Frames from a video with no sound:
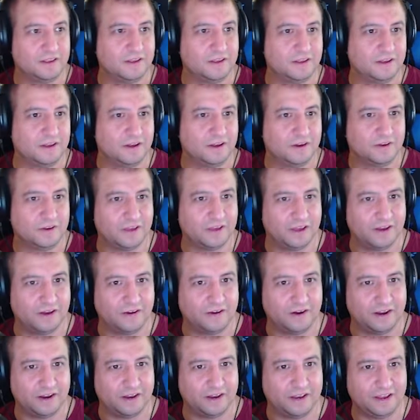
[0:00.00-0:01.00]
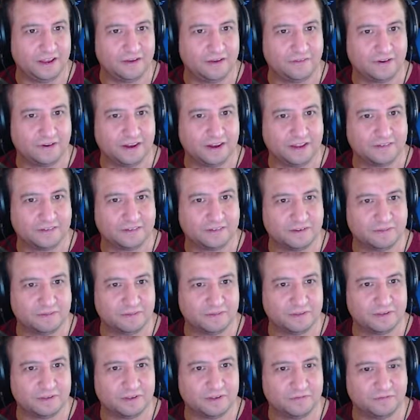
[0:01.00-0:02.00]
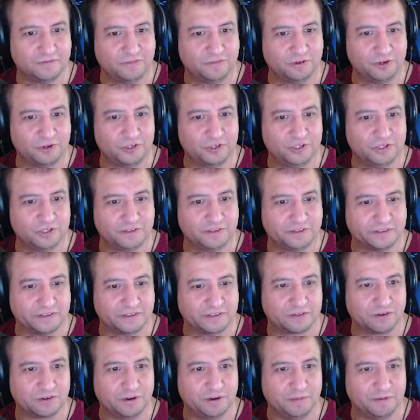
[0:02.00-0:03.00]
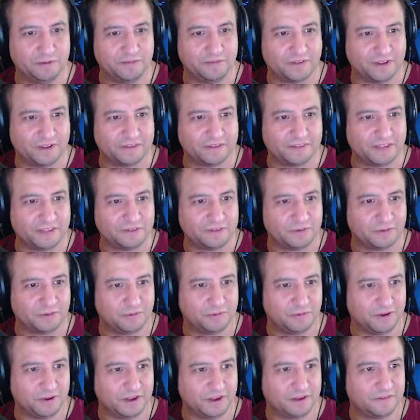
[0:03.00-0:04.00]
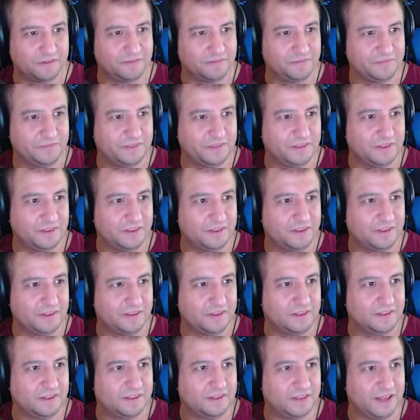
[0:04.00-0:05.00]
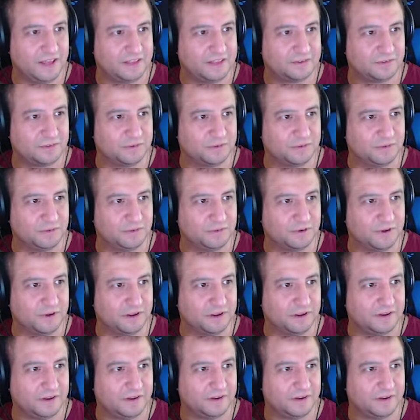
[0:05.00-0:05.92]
Okay, all right. Now we're getting some versions of the screamy face. That's what we want. That's what we want.